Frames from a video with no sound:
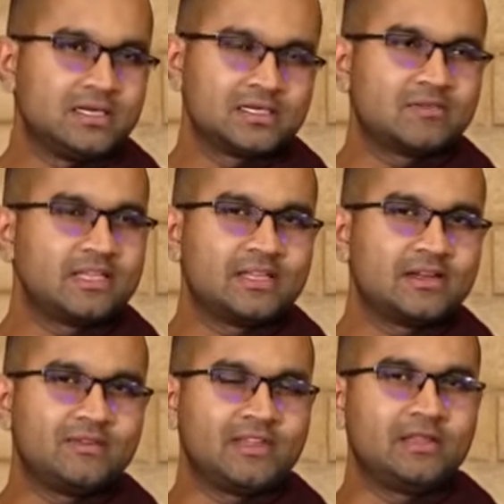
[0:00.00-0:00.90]
So when
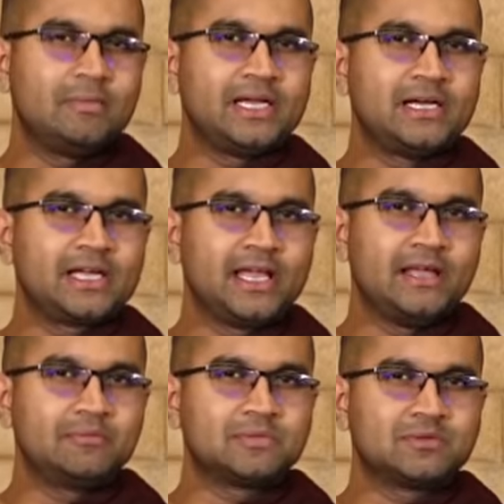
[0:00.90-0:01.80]
the beggar
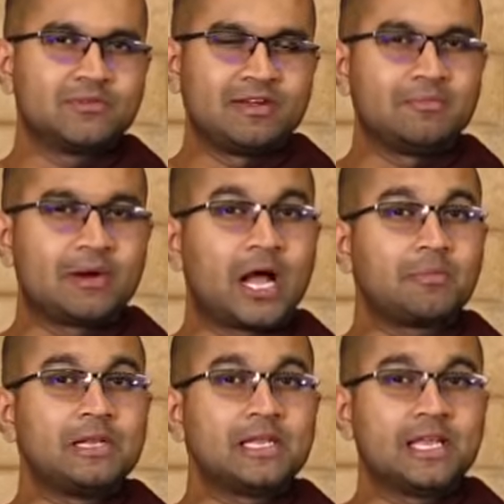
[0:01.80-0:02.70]
came, so when a
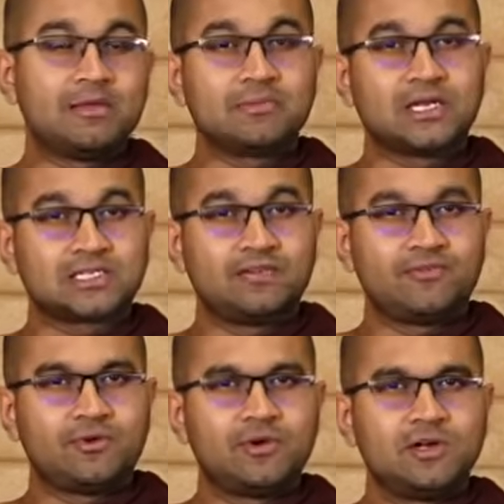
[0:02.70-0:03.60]
Brahmin came asking
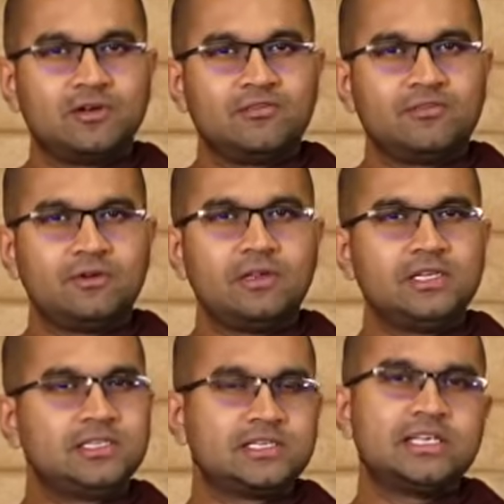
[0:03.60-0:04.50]
for food,
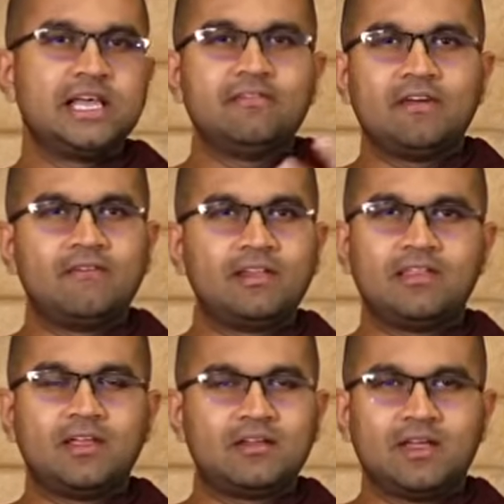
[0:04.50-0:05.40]
he just gave
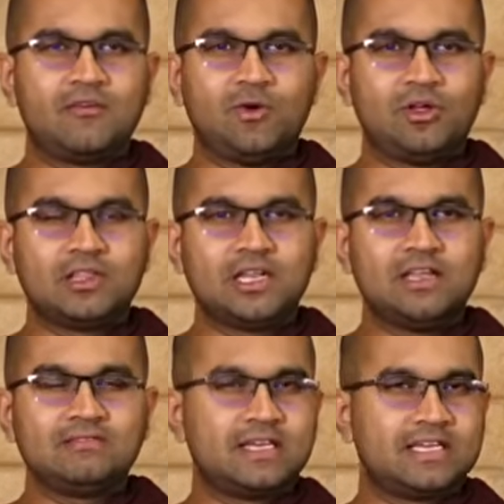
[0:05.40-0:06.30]
everything, all the
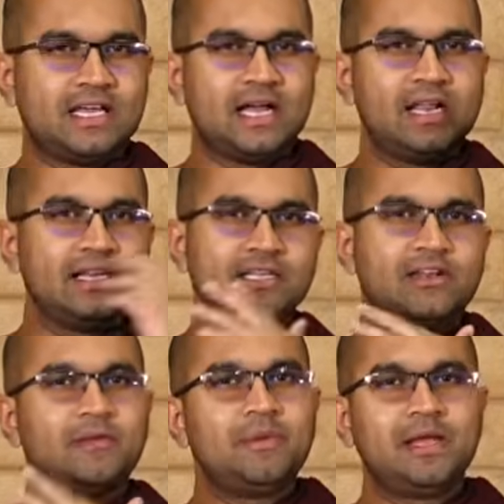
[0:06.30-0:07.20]
leave that he had, and he
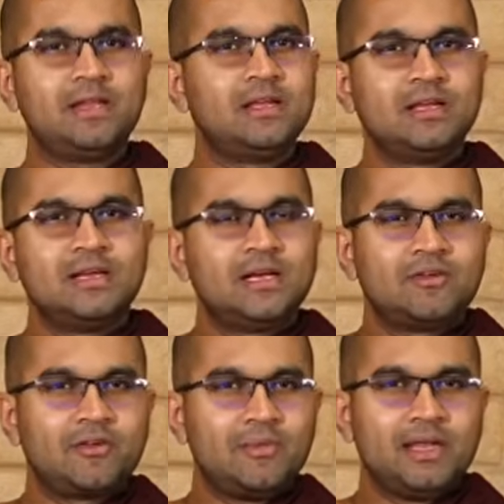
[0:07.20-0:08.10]

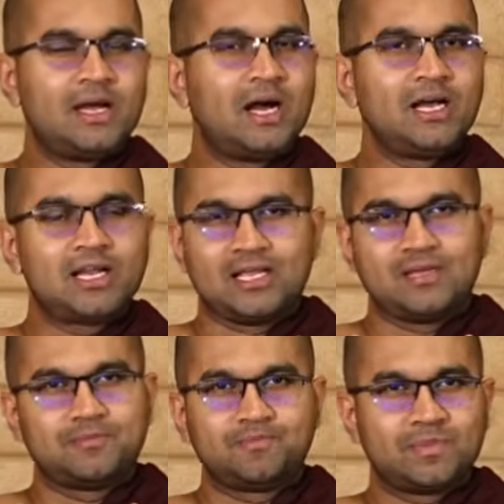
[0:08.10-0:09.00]
remained hungry
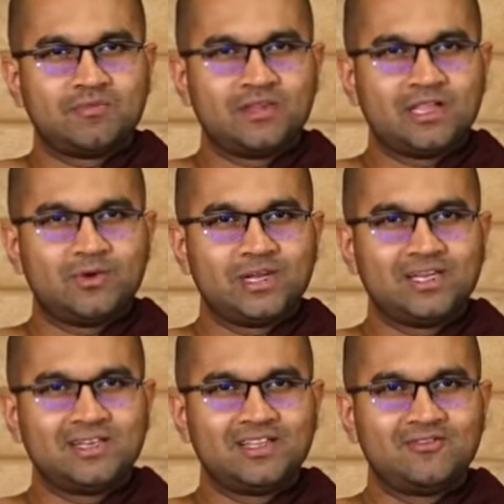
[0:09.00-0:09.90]
without
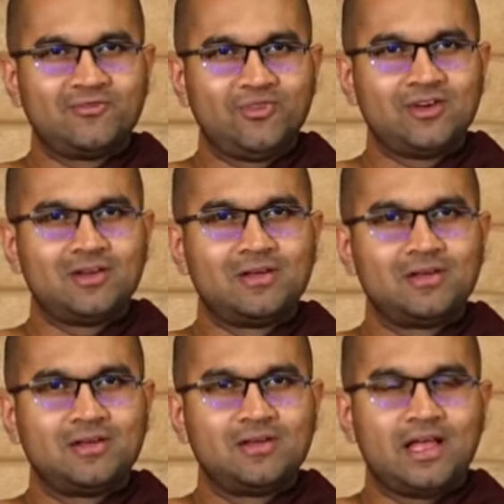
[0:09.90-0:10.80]
eating the food,
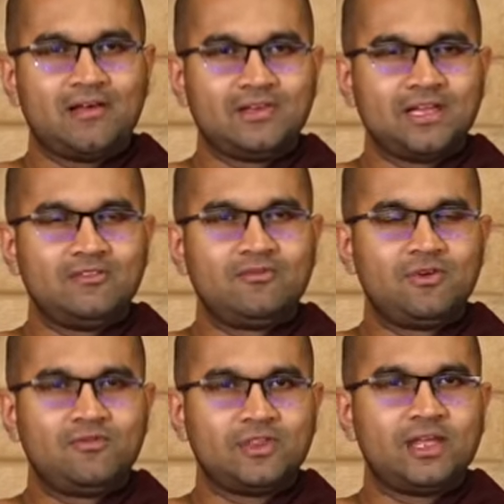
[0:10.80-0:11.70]
having any food for